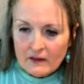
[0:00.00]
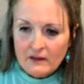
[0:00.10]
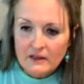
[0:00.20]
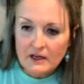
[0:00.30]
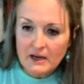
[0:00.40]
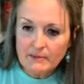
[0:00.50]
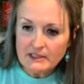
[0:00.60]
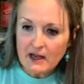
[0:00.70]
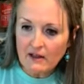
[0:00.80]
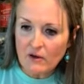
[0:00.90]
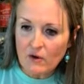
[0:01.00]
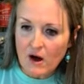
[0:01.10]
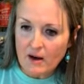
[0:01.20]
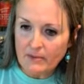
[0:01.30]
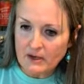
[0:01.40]
The name is Hello
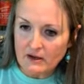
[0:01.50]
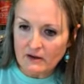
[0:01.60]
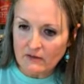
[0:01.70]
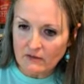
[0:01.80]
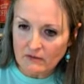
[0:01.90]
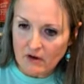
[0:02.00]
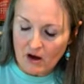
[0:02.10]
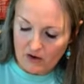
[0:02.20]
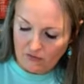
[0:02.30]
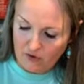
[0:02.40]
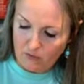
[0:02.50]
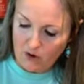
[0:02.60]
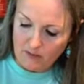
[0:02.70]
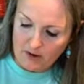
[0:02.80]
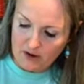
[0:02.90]
Hobby from
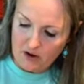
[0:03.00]
Walmart.